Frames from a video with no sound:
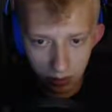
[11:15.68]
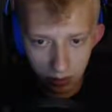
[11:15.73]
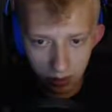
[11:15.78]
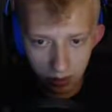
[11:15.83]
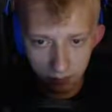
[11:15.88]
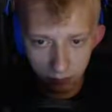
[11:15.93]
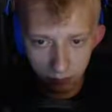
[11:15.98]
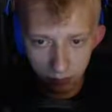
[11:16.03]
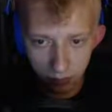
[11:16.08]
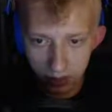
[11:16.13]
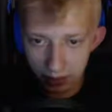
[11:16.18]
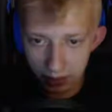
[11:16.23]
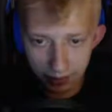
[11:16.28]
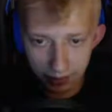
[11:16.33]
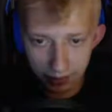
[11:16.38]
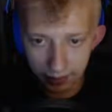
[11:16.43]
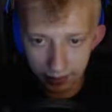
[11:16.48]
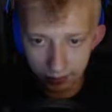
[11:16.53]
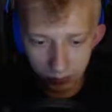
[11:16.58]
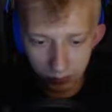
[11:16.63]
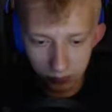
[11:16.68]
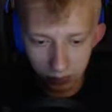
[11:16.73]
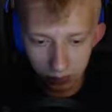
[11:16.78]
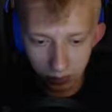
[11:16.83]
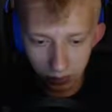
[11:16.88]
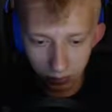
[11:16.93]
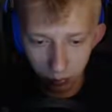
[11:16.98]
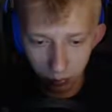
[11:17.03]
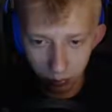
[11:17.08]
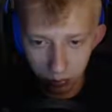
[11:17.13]
If we hadn't had those
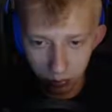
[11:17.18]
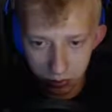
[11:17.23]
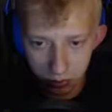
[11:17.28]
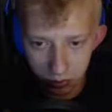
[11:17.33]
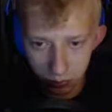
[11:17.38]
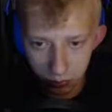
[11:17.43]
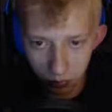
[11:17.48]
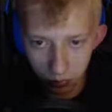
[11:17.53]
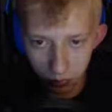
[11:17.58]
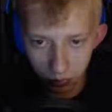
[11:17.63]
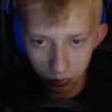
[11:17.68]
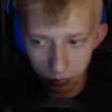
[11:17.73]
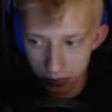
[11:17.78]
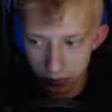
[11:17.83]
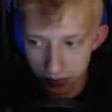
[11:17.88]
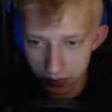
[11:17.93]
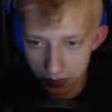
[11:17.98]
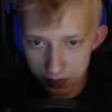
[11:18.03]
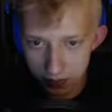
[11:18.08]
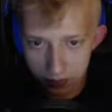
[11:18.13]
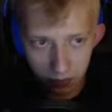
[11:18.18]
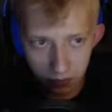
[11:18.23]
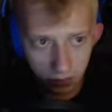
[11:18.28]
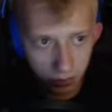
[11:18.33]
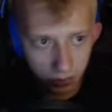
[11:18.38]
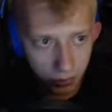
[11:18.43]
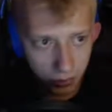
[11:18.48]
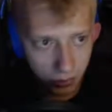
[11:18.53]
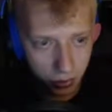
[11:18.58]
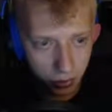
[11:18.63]
health potions, we would have been in
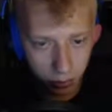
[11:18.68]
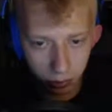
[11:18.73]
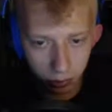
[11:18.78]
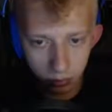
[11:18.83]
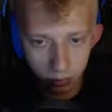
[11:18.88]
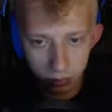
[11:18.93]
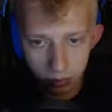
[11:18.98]
serious trouble.